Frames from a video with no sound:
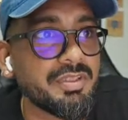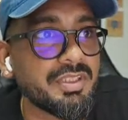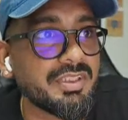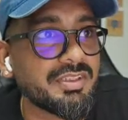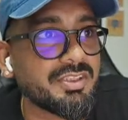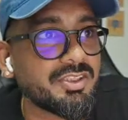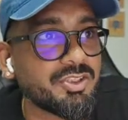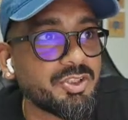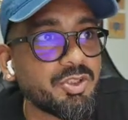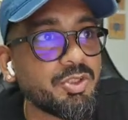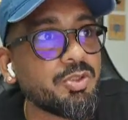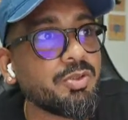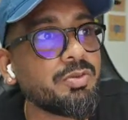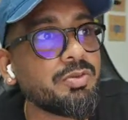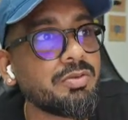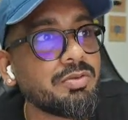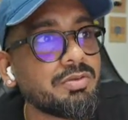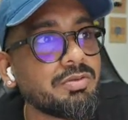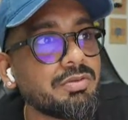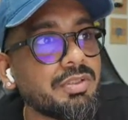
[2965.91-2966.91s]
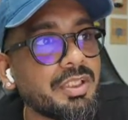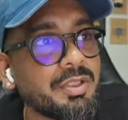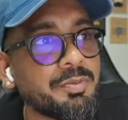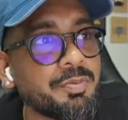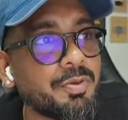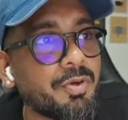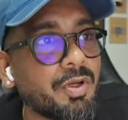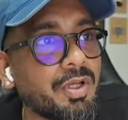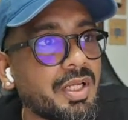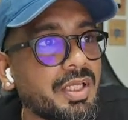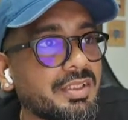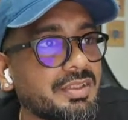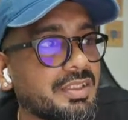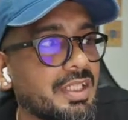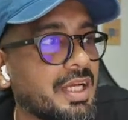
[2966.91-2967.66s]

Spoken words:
It's to do, in progress,